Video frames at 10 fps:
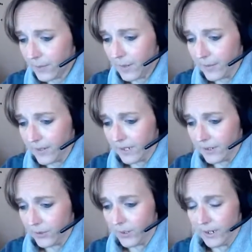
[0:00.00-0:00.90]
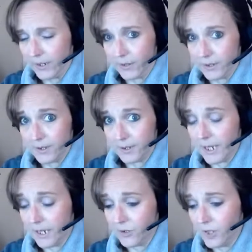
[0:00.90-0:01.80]
people that do inherit
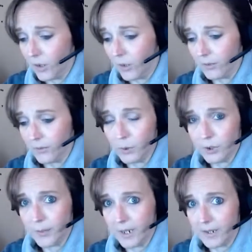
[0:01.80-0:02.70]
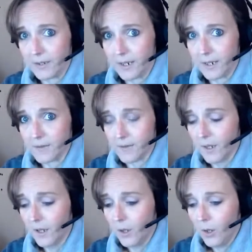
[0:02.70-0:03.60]
actually can't afford to pay the tax
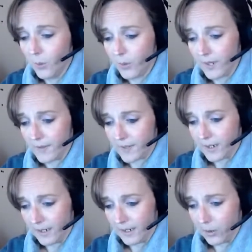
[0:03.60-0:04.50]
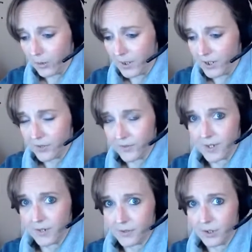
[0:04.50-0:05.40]
without selling a whole bunch of
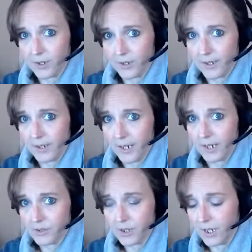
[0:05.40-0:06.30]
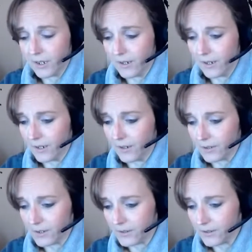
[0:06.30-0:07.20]
stuff so that they can actually get the
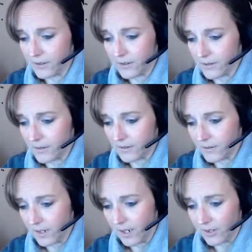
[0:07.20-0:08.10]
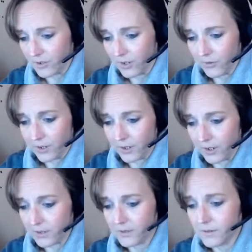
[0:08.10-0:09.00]
inheritance. It's actually
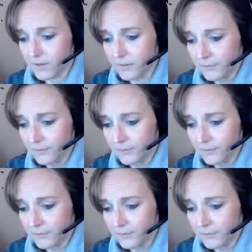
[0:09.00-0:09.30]
ridiculous.